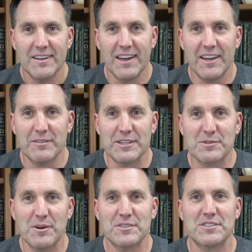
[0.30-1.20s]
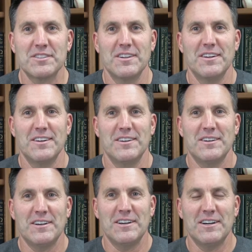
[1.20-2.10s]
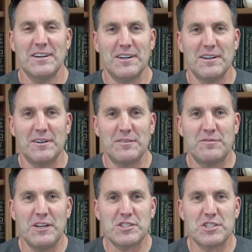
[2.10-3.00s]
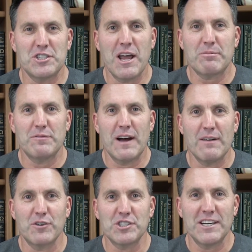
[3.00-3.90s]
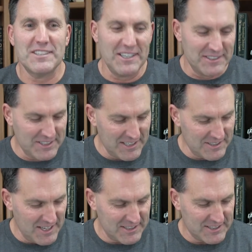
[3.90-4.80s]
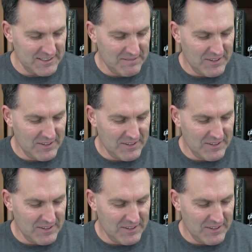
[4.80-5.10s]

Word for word: Hey, Grace Quotes, uh, Ephesians chapter 5, verse 18 says this,